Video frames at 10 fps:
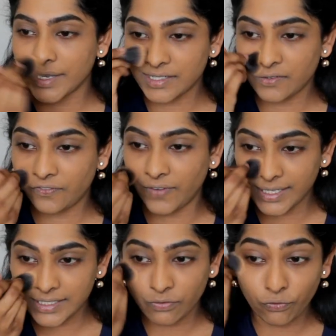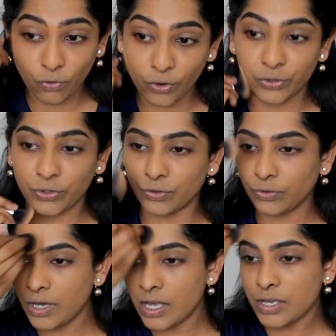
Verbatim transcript: best fix for you.